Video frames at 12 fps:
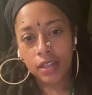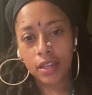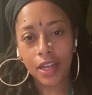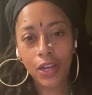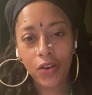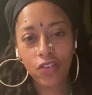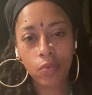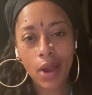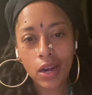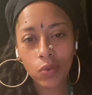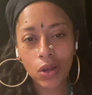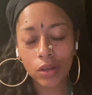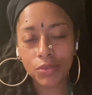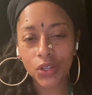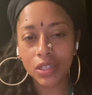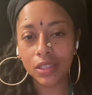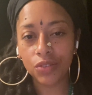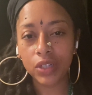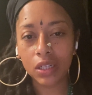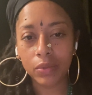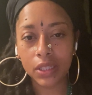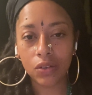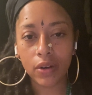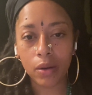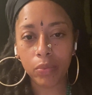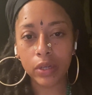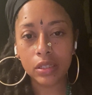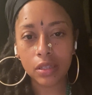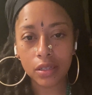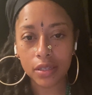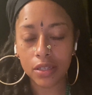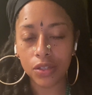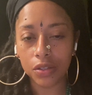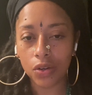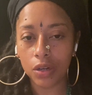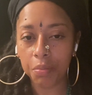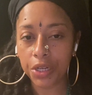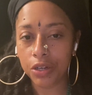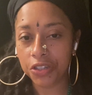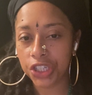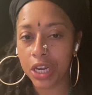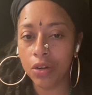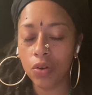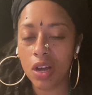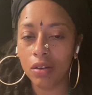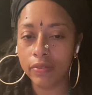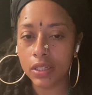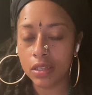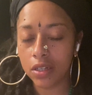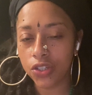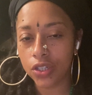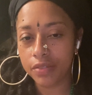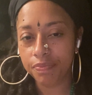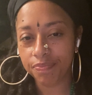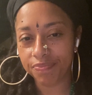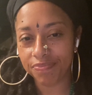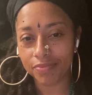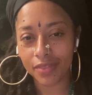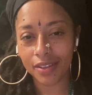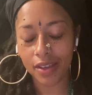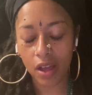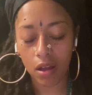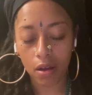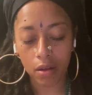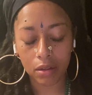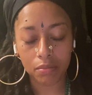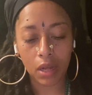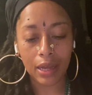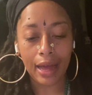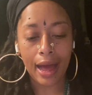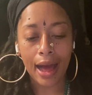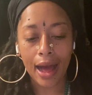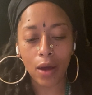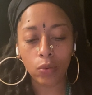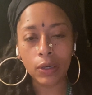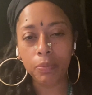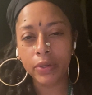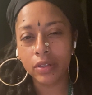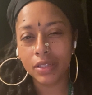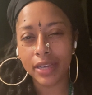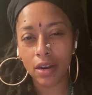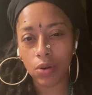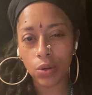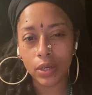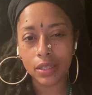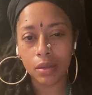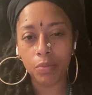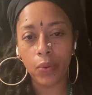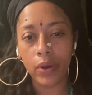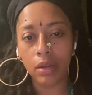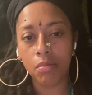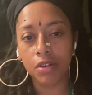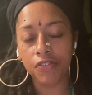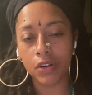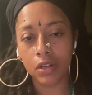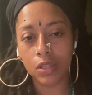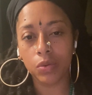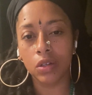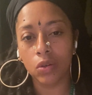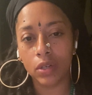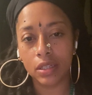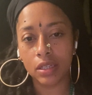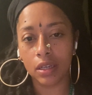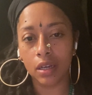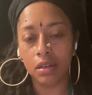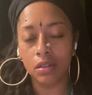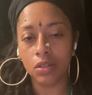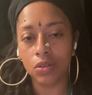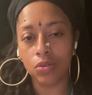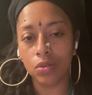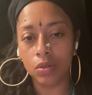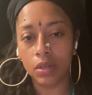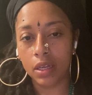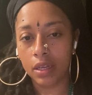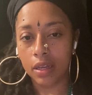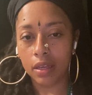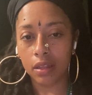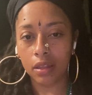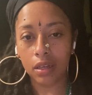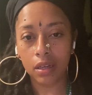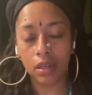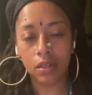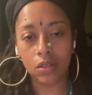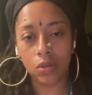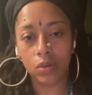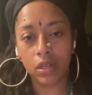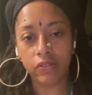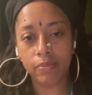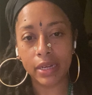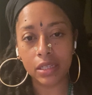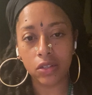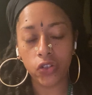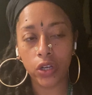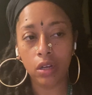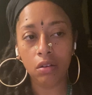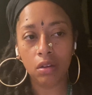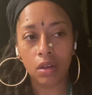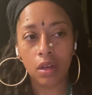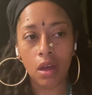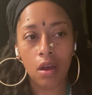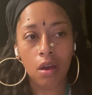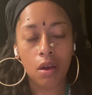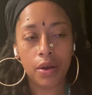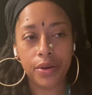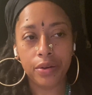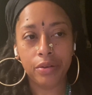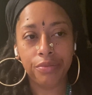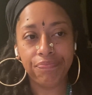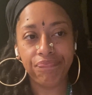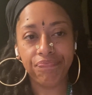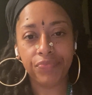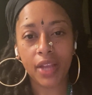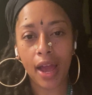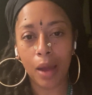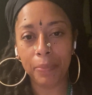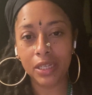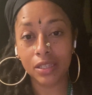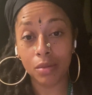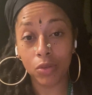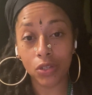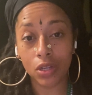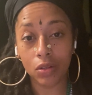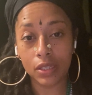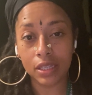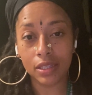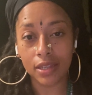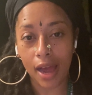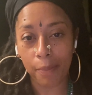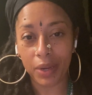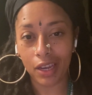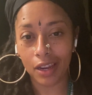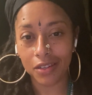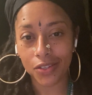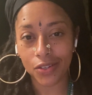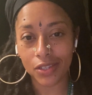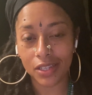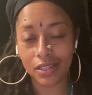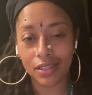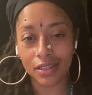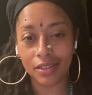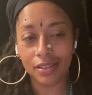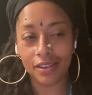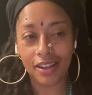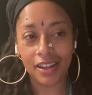Hello everybody, welcome to another reading with the Crown Priestess. This is going to be your channel conversation. I will pull tarot at some point, but first we're going to get into the intuitive messaging. Happy summer solstice, happy Cancer season.